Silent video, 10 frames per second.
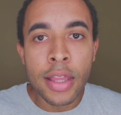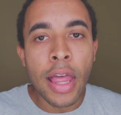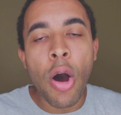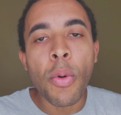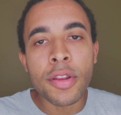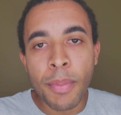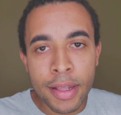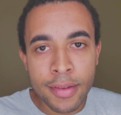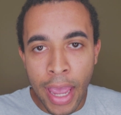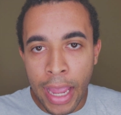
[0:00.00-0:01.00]
they always
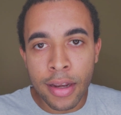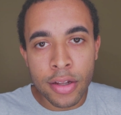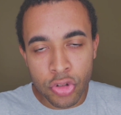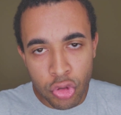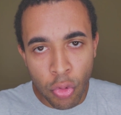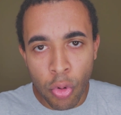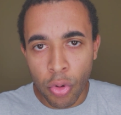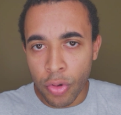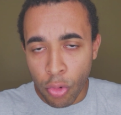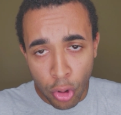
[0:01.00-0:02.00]
maintain
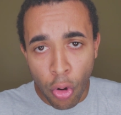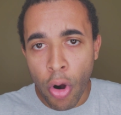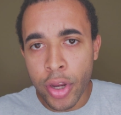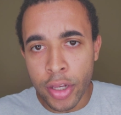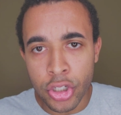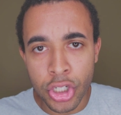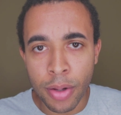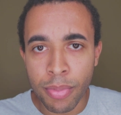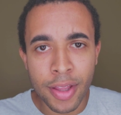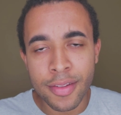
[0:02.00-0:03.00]
control or guardianship.